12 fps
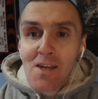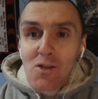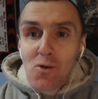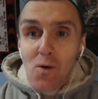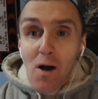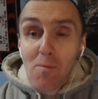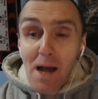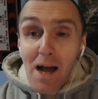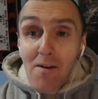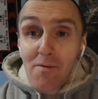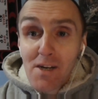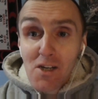So I'll be
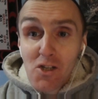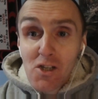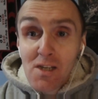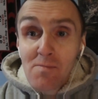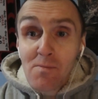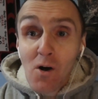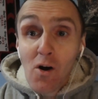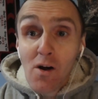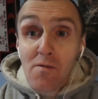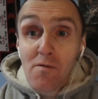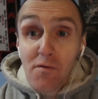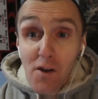having a stream
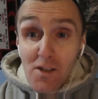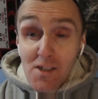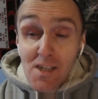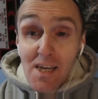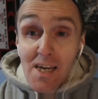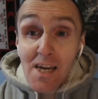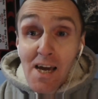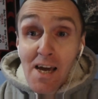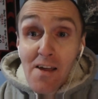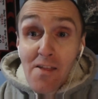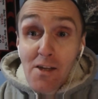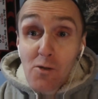on Thursday,
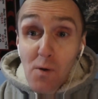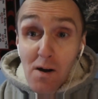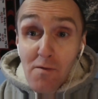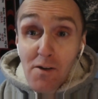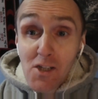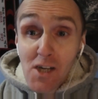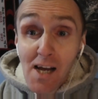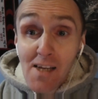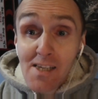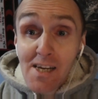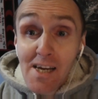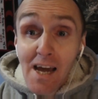the 12th of
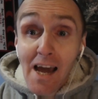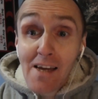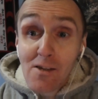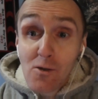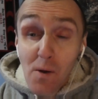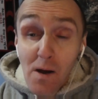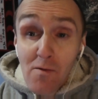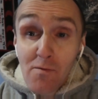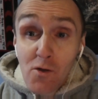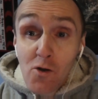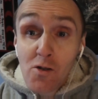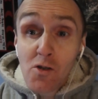January at 12
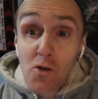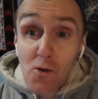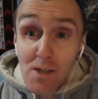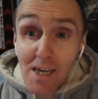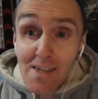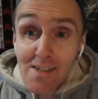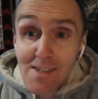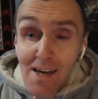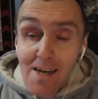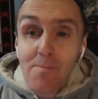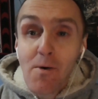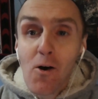noon UK
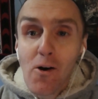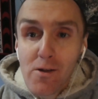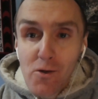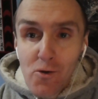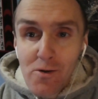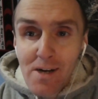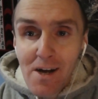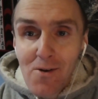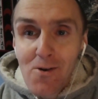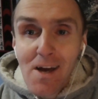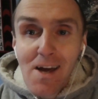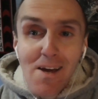time on
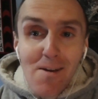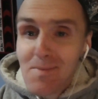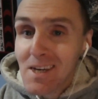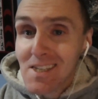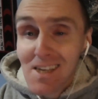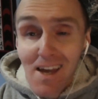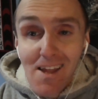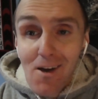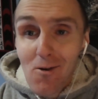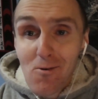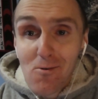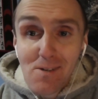YOUNOW. Basically a
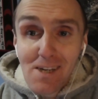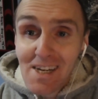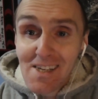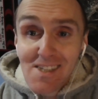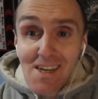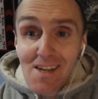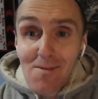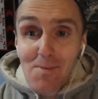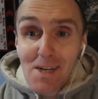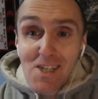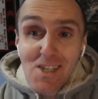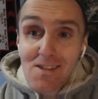little kind of
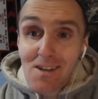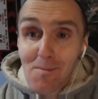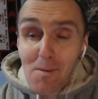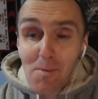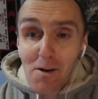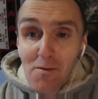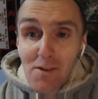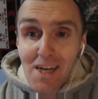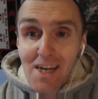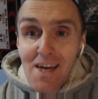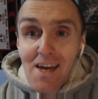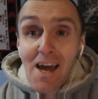celebration of my
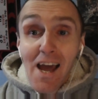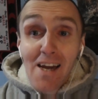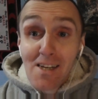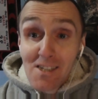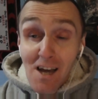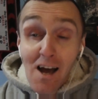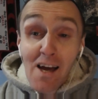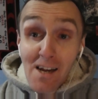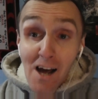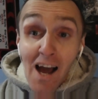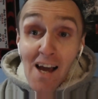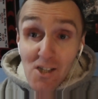birthday, and it's
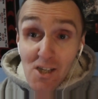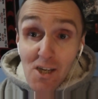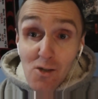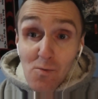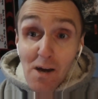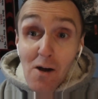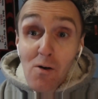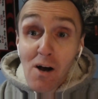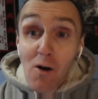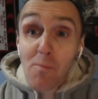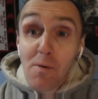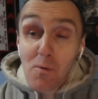actually as well,
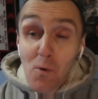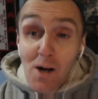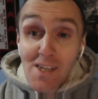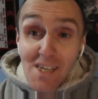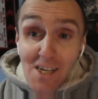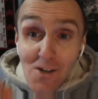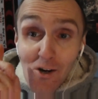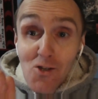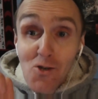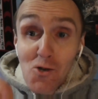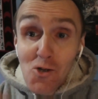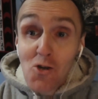it'll be 1 year on
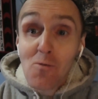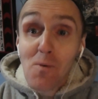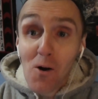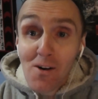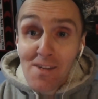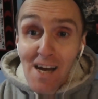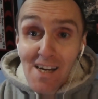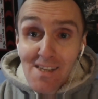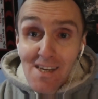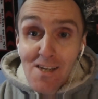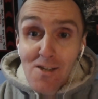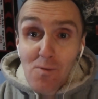YouTube on that
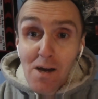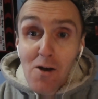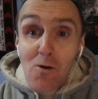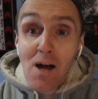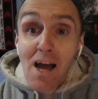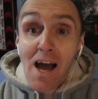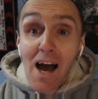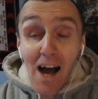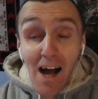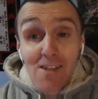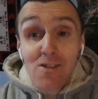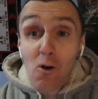day as well,
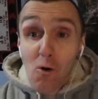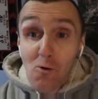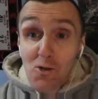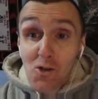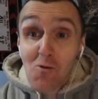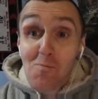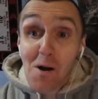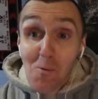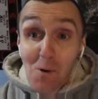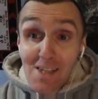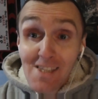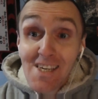and also my
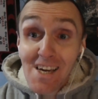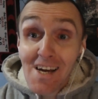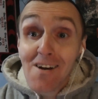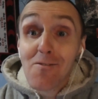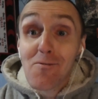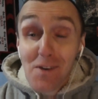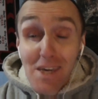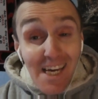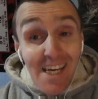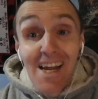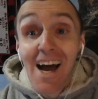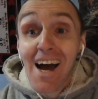1 year
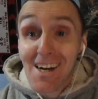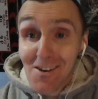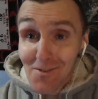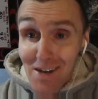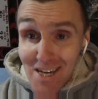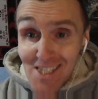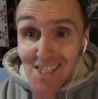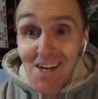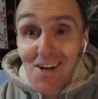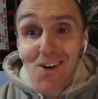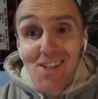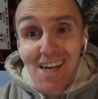vegan
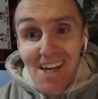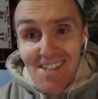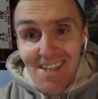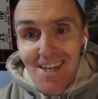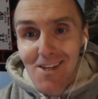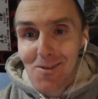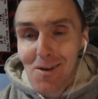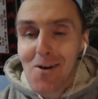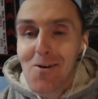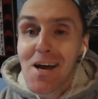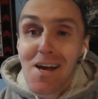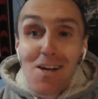anniversary on that day as
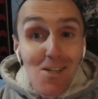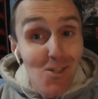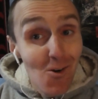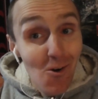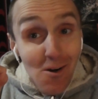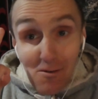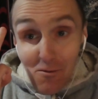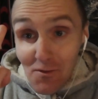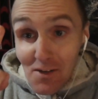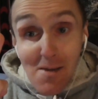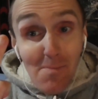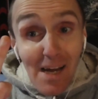well. So
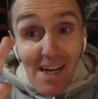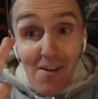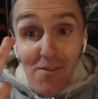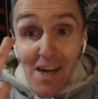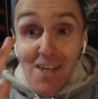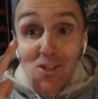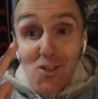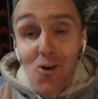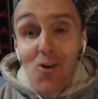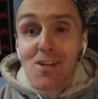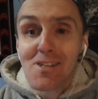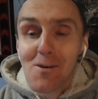three big events
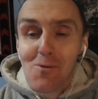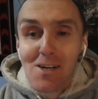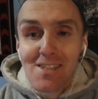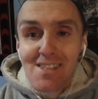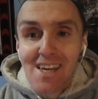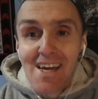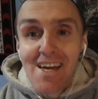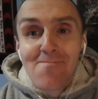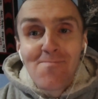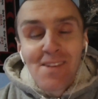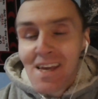all in the one day.